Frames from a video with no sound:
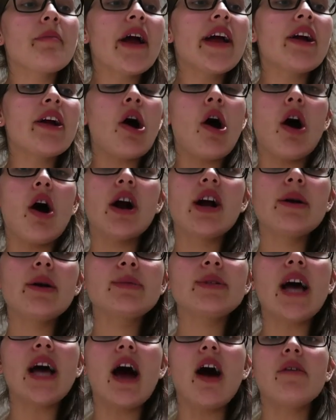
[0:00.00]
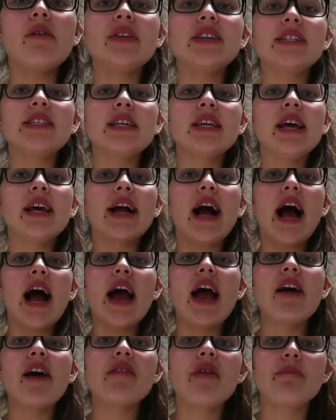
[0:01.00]
my carbs, obviously, like
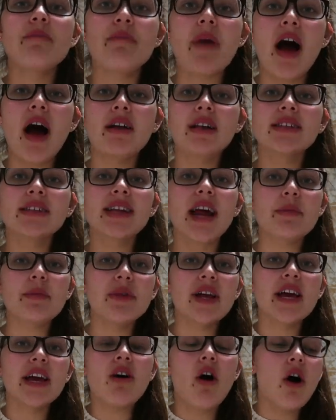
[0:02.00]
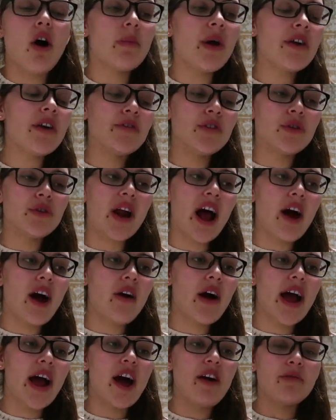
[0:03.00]
I have a balance. I plan all my food
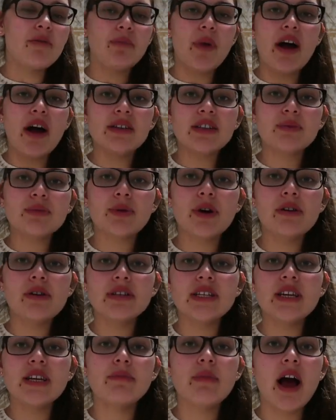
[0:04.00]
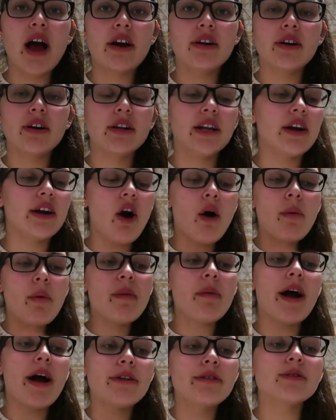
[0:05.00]
out. I have balanced protein, macro, like all my
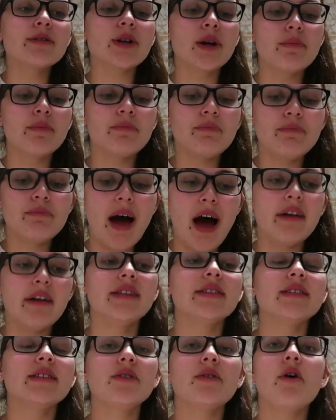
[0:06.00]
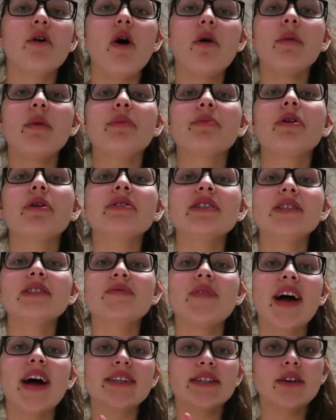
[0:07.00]
macros are balanced. So all my proteins,
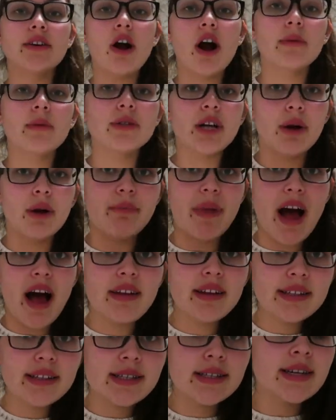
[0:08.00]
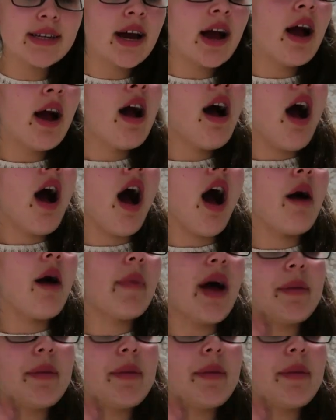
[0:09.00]
fats, and carbs are balanced. Um,